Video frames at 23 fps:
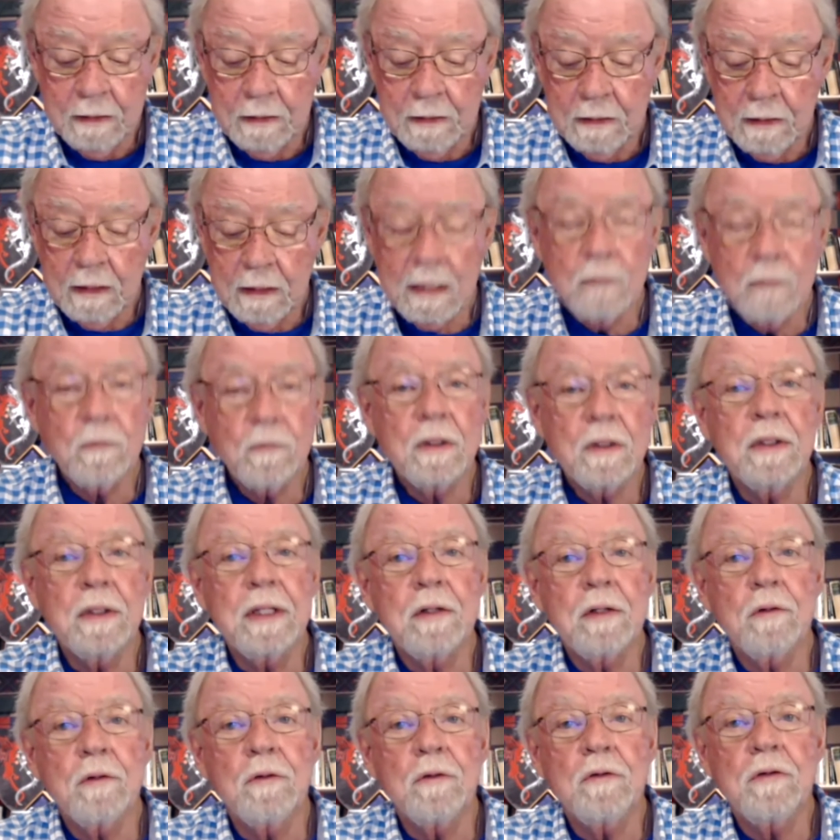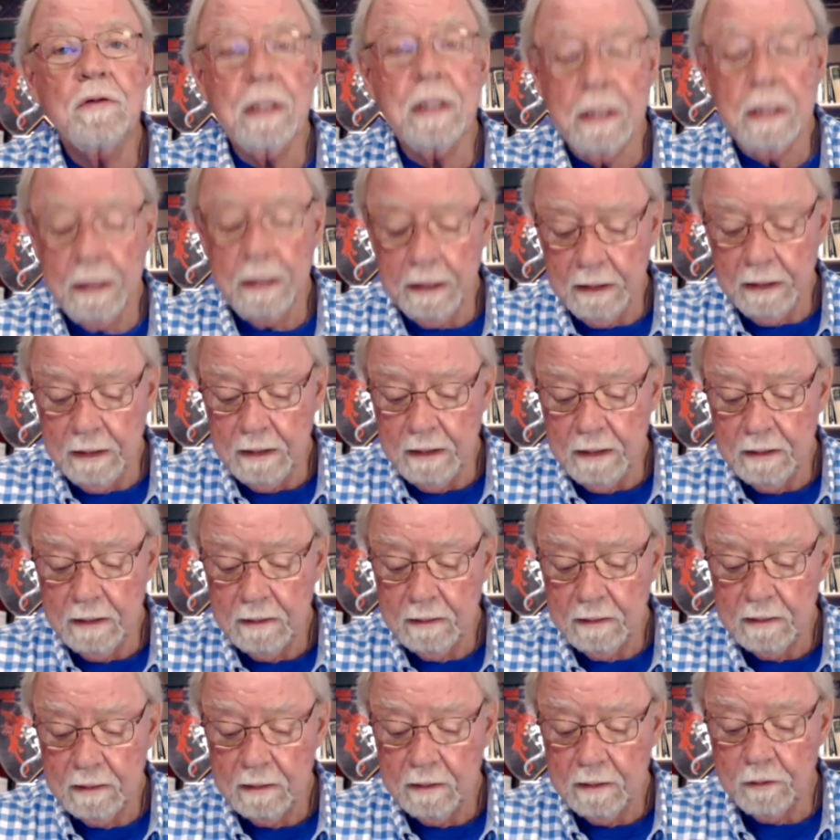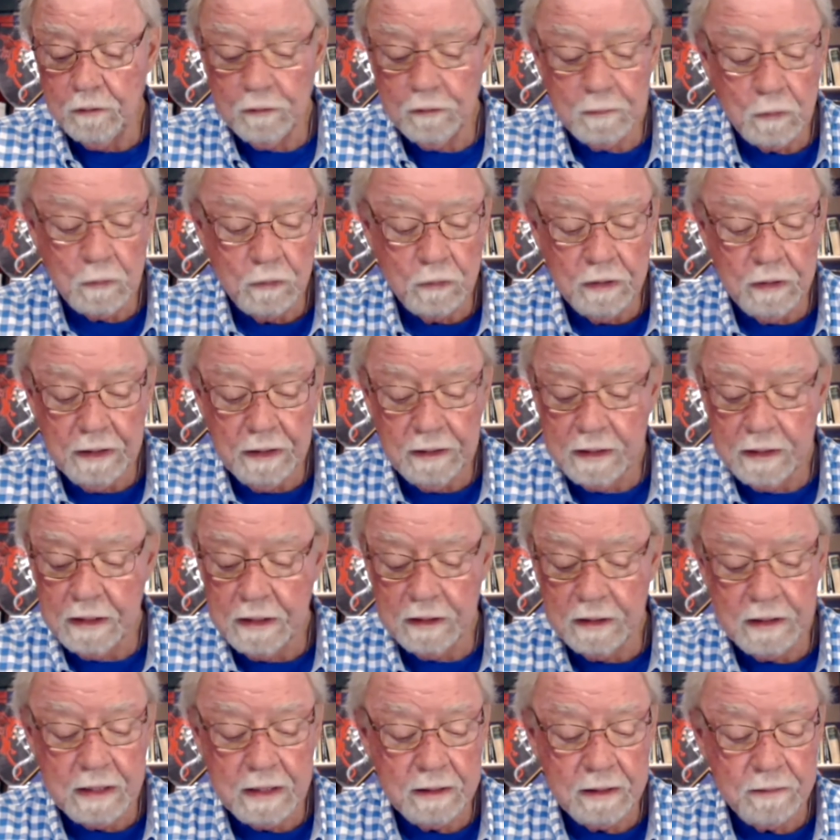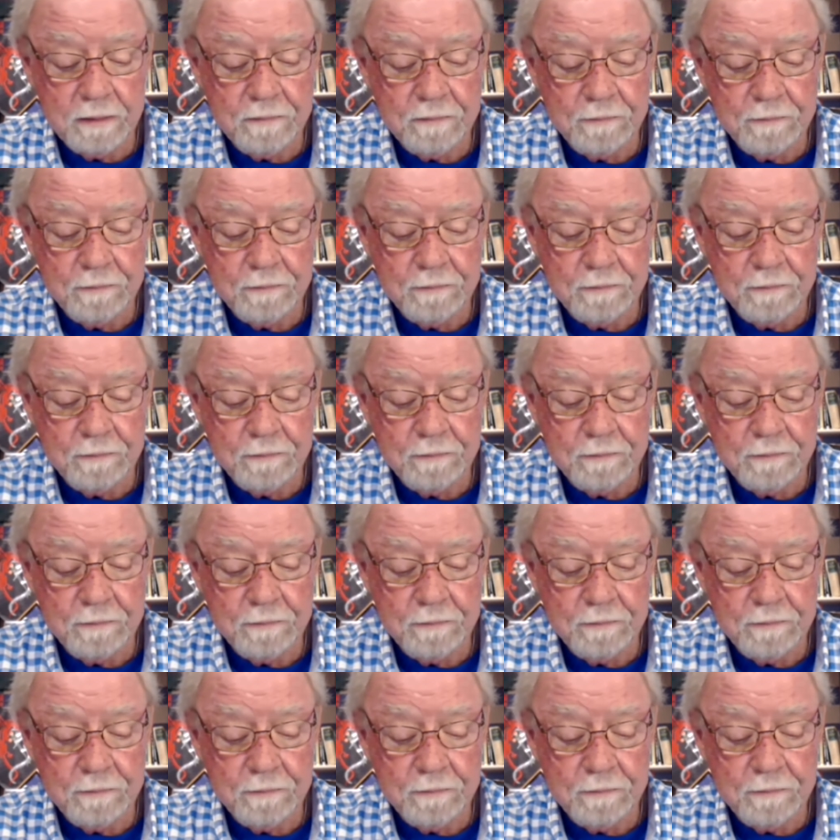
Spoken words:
I want to entertain this morning that